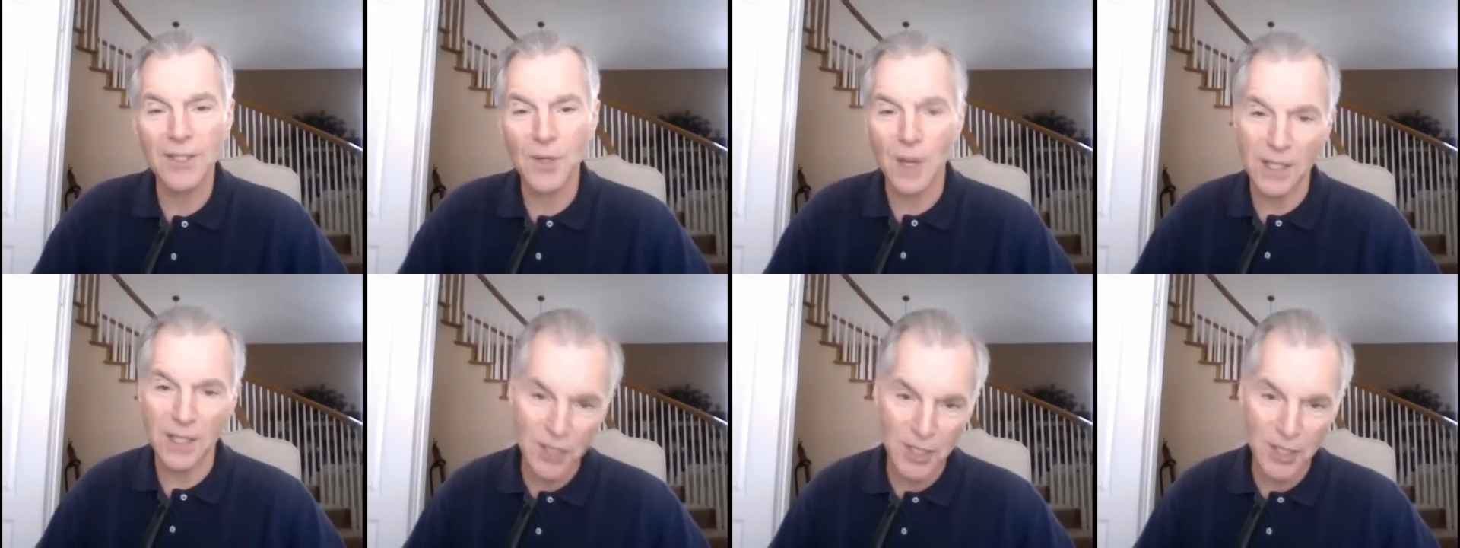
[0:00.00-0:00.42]

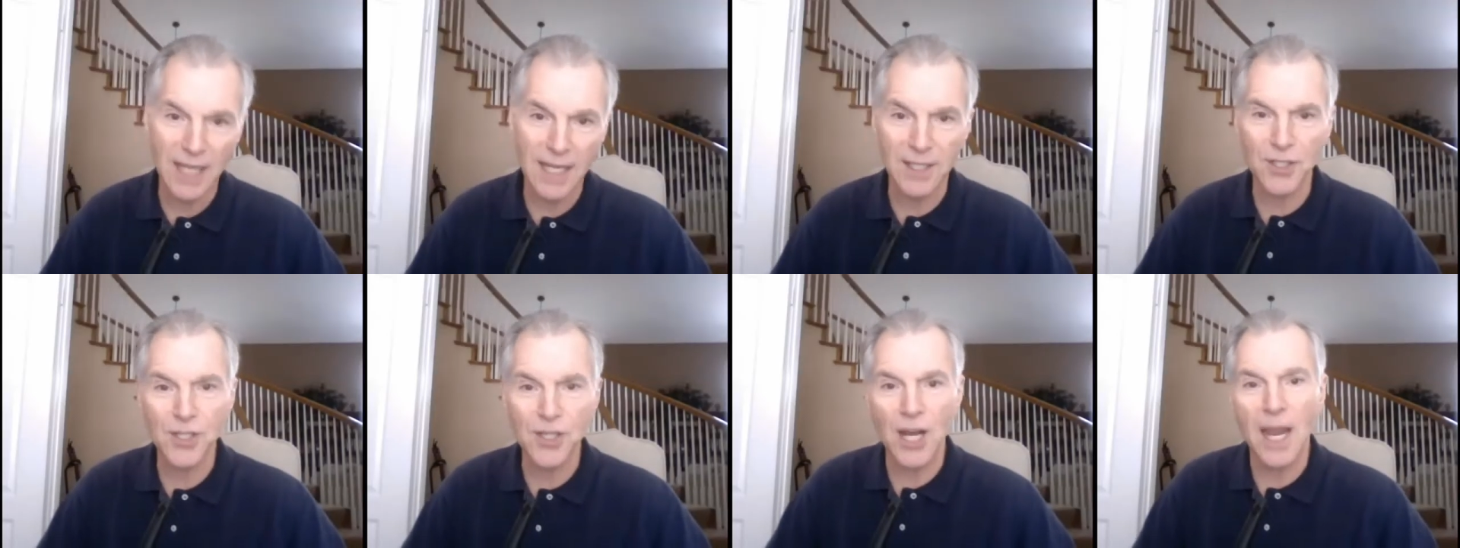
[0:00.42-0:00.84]
So I stay
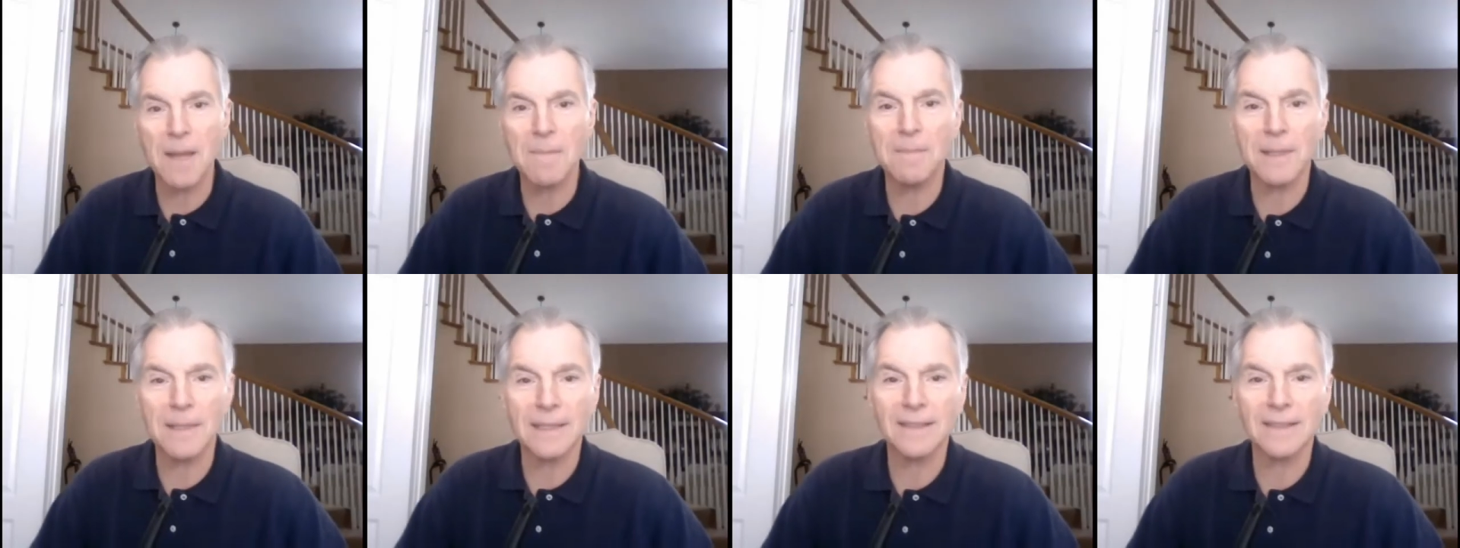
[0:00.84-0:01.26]
in
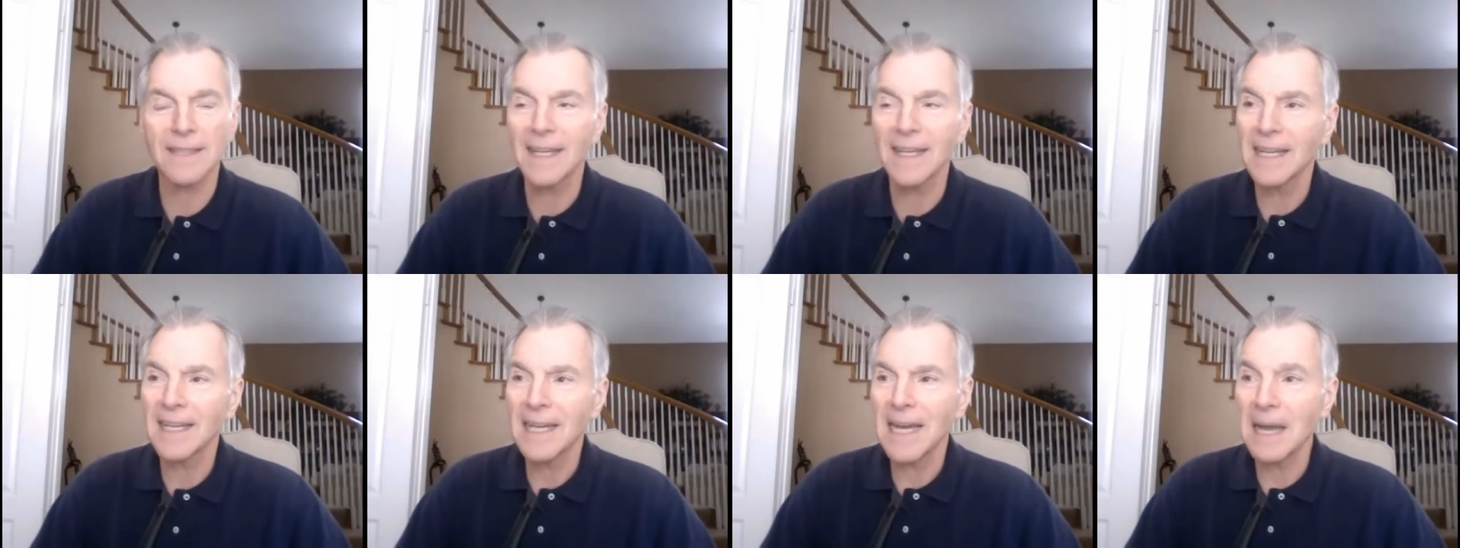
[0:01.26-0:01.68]
shape, and
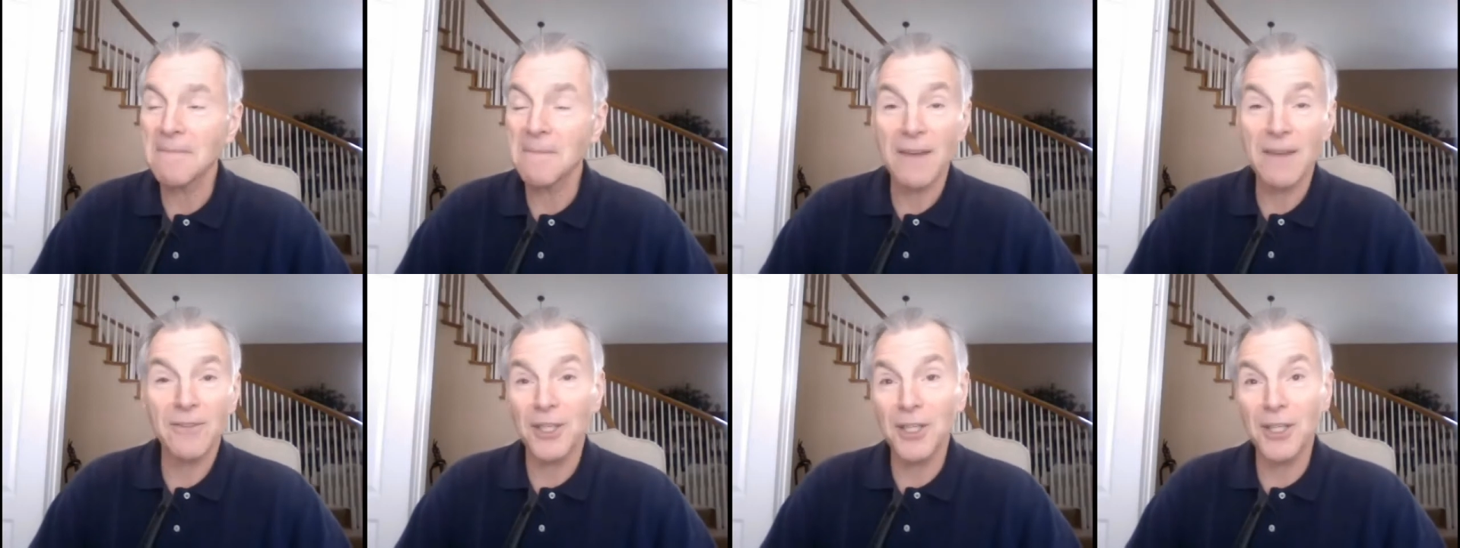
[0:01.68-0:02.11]
I'm
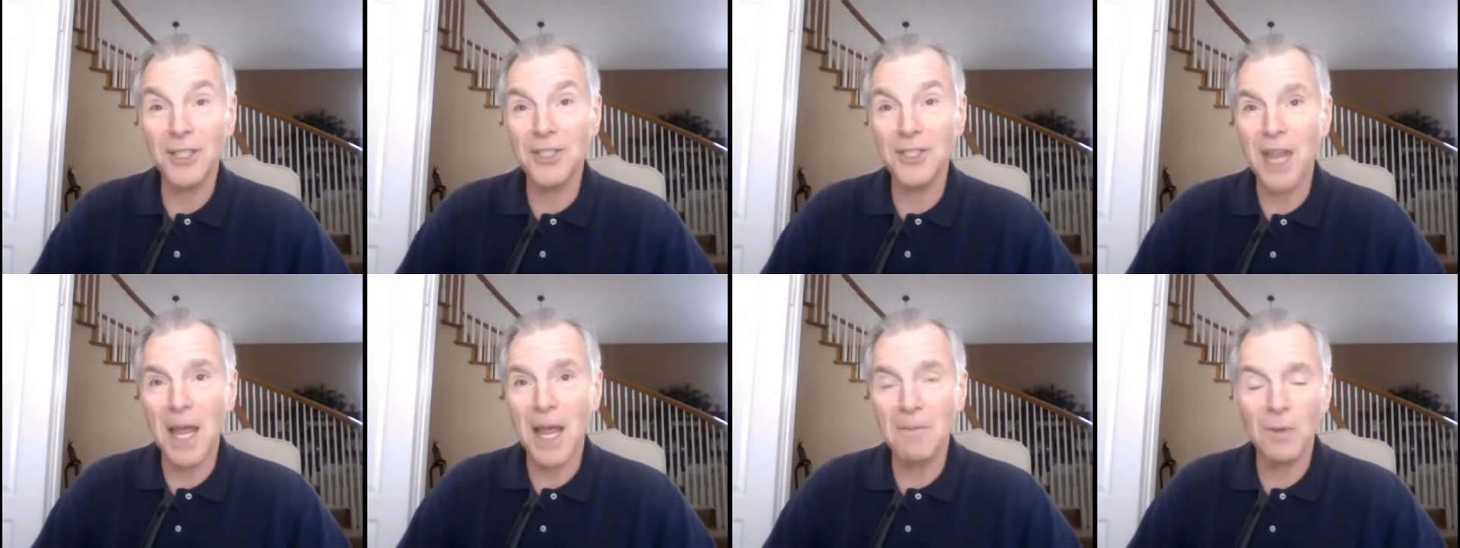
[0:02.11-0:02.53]
having a
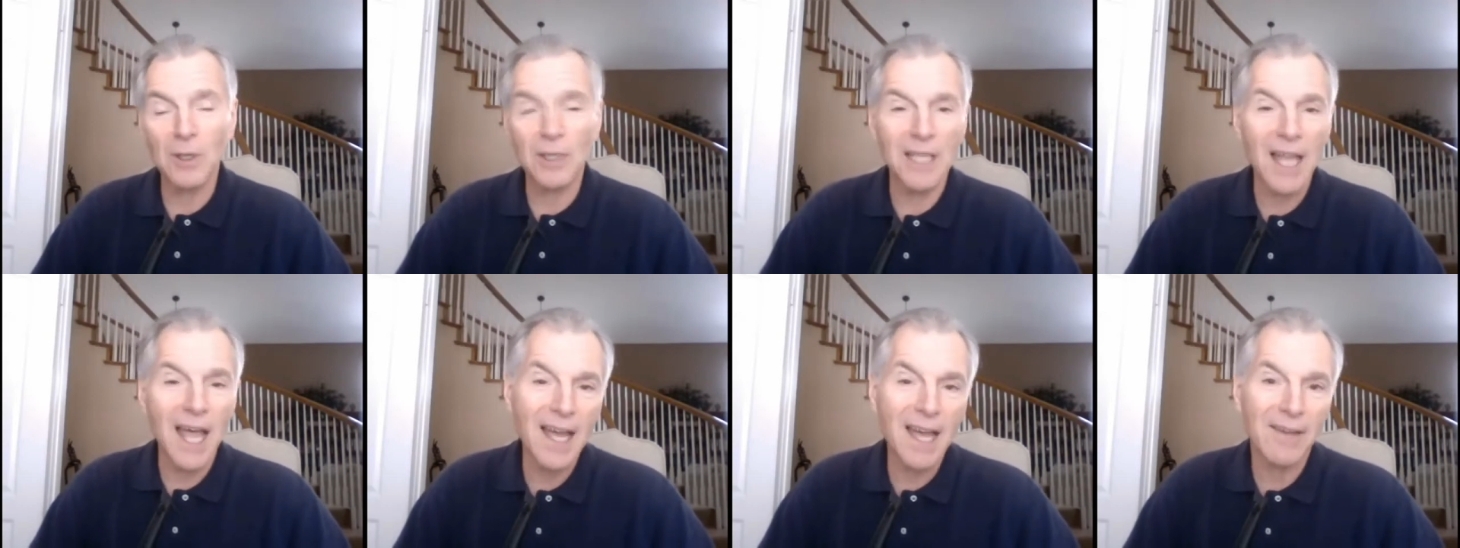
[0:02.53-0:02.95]
good time
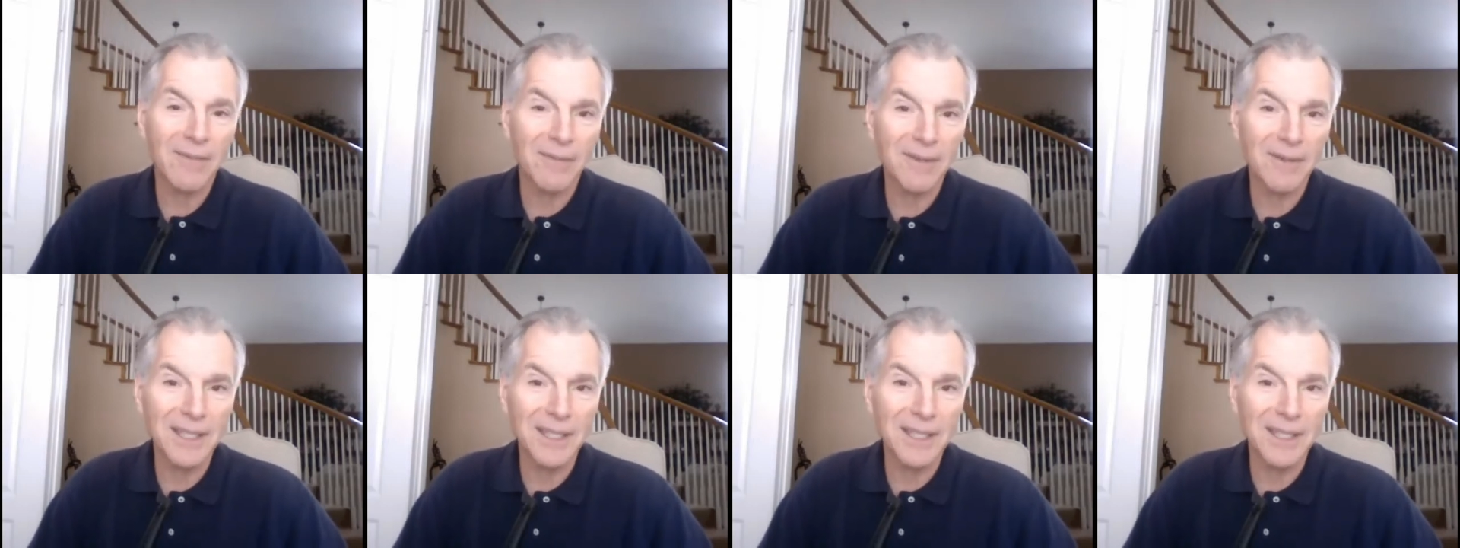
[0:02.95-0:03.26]
with life.